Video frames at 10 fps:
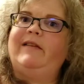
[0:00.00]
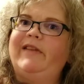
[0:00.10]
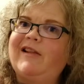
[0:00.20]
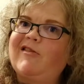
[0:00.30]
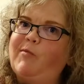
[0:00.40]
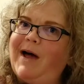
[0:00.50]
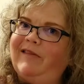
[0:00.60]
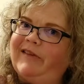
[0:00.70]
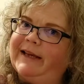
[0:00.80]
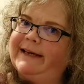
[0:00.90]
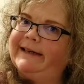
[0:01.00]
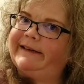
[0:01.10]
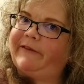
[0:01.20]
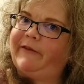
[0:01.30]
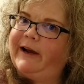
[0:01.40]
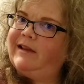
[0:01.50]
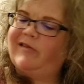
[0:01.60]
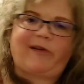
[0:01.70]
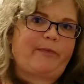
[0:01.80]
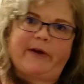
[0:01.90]
this was a little
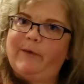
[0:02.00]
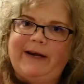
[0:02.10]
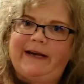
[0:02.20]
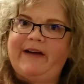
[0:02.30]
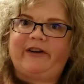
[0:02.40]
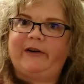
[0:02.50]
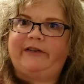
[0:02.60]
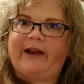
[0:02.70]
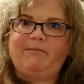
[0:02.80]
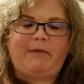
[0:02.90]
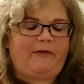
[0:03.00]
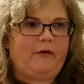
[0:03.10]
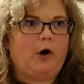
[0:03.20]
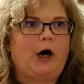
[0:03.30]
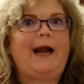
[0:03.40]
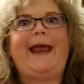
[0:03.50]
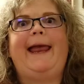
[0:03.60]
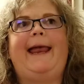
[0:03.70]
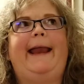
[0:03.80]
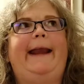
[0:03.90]
different, something we'd never done before,
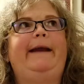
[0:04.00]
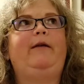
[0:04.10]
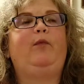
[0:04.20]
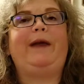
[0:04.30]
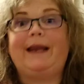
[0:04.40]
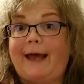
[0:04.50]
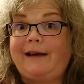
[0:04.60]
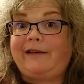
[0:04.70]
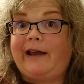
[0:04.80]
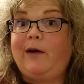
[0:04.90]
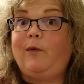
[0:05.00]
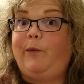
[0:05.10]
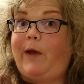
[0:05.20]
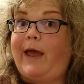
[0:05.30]
and we liked it,